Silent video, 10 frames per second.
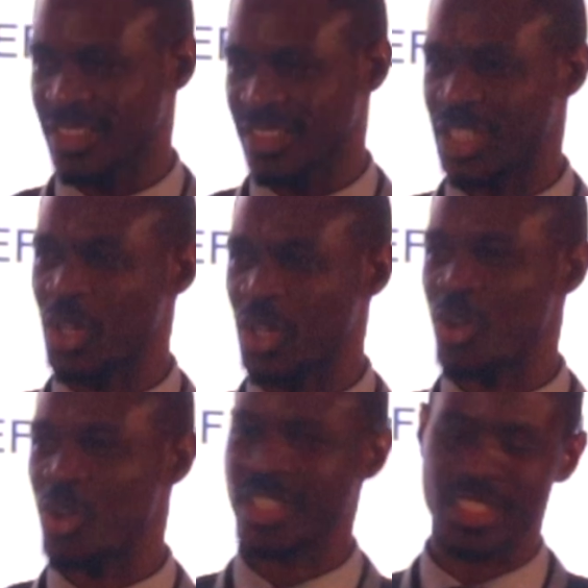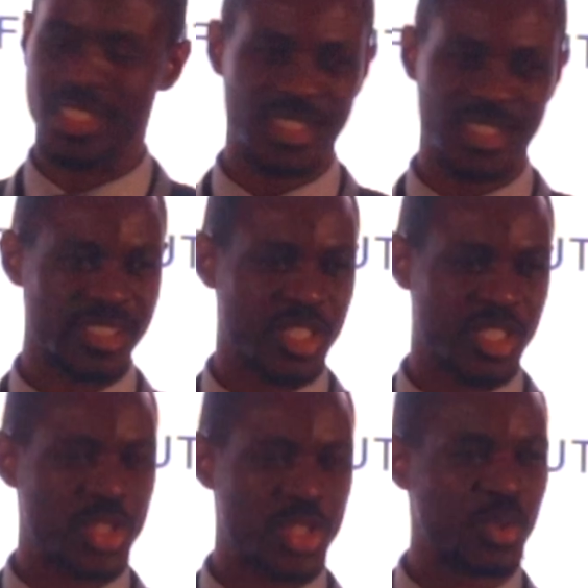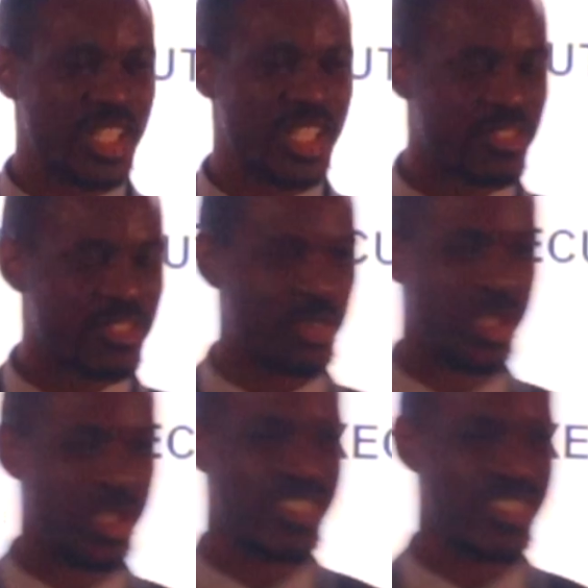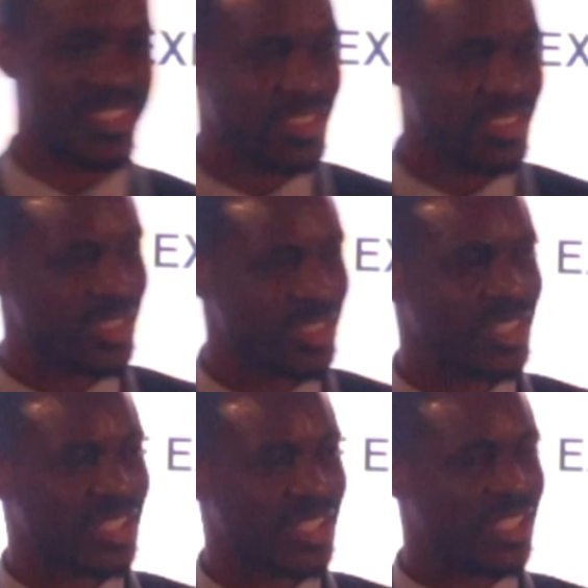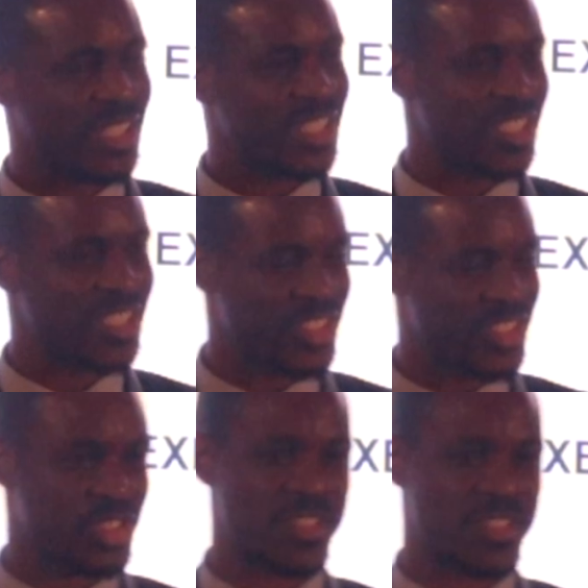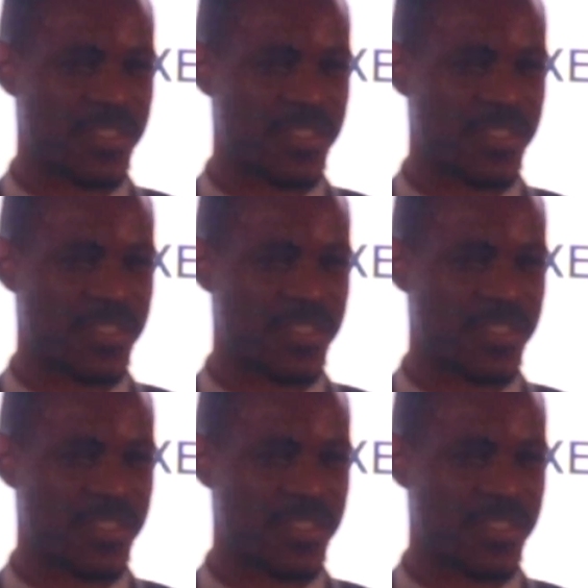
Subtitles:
in order to influence decisions.